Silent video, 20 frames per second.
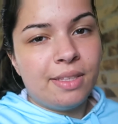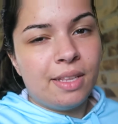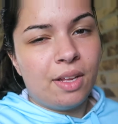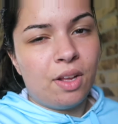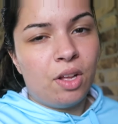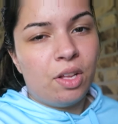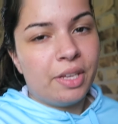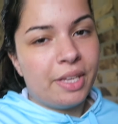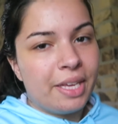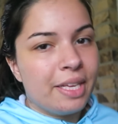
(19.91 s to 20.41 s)
They
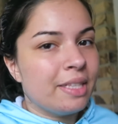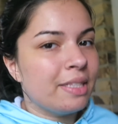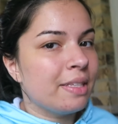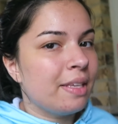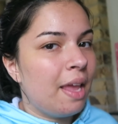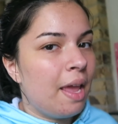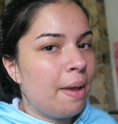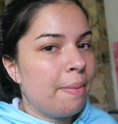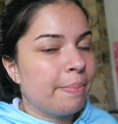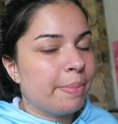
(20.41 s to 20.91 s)
call it kids
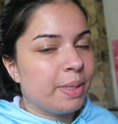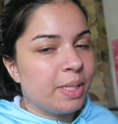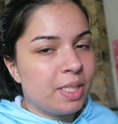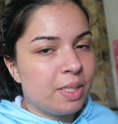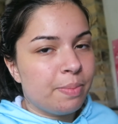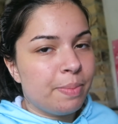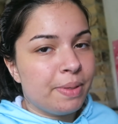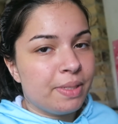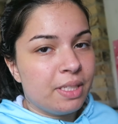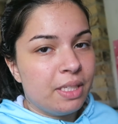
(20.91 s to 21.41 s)
camp, but
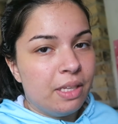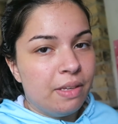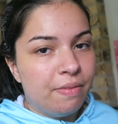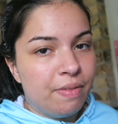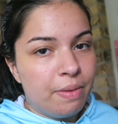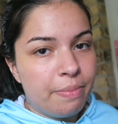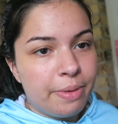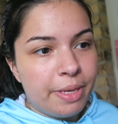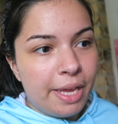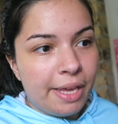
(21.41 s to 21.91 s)
it's basically a
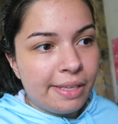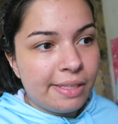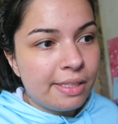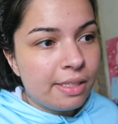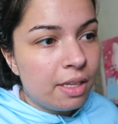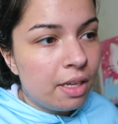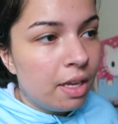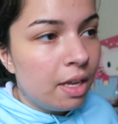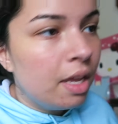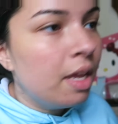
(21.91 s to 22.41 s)
VBS.